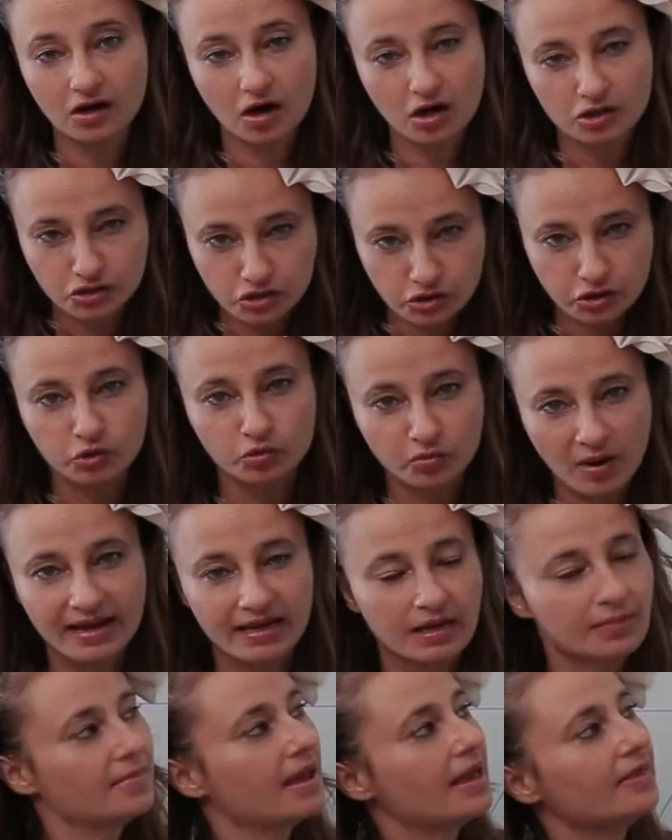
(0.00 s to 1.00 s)
I do
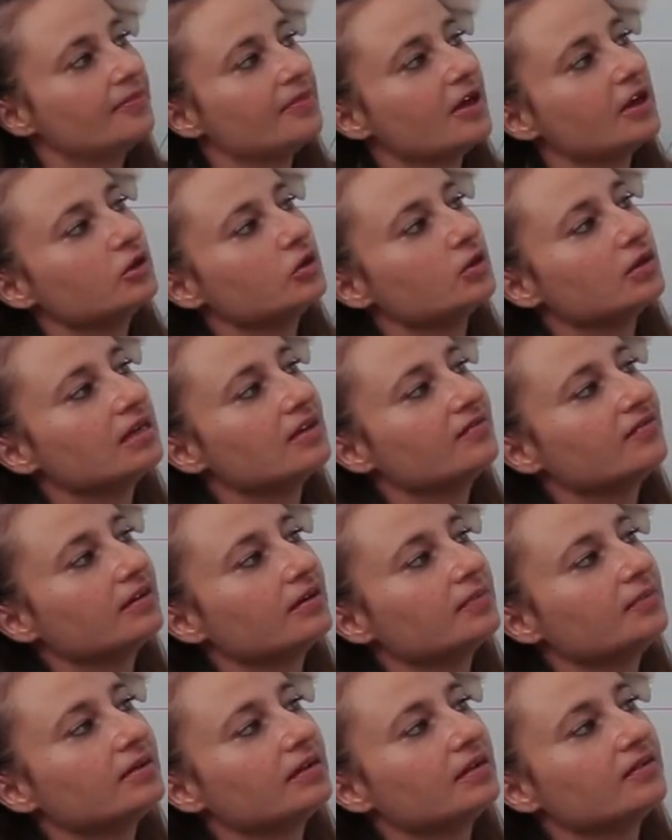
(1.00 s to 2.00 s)
recommend that you give it a
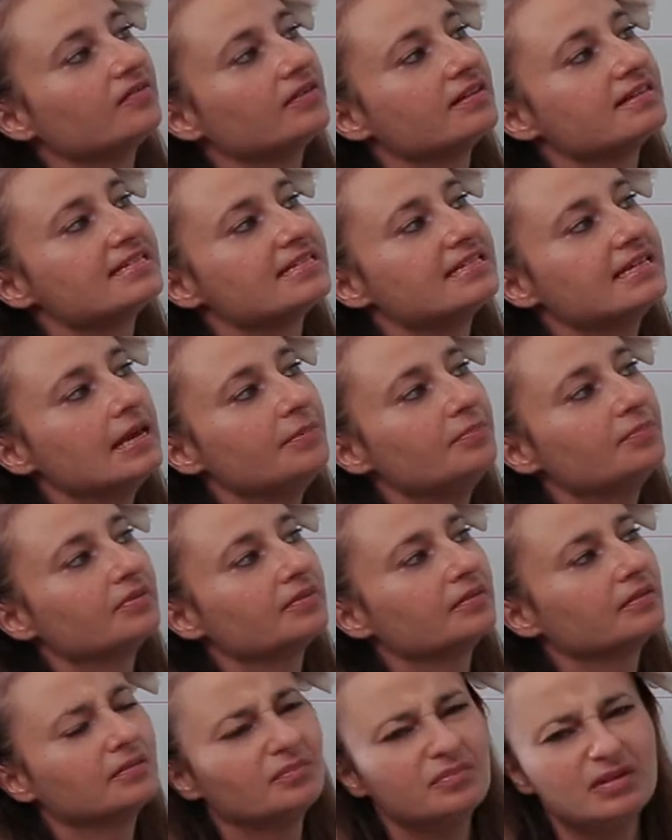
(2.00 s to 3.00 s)
bit of a snip,
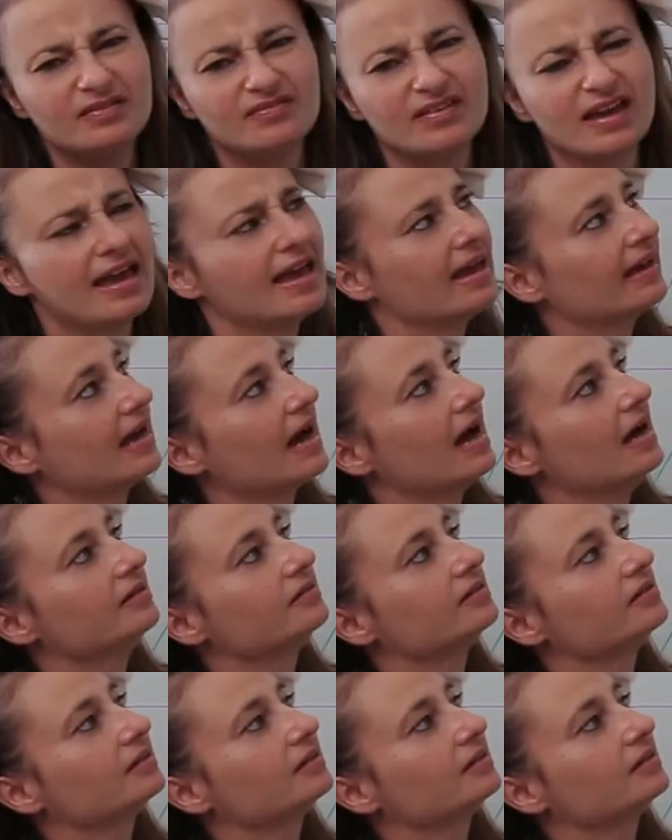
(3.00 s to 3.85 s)
a bit of a haircut.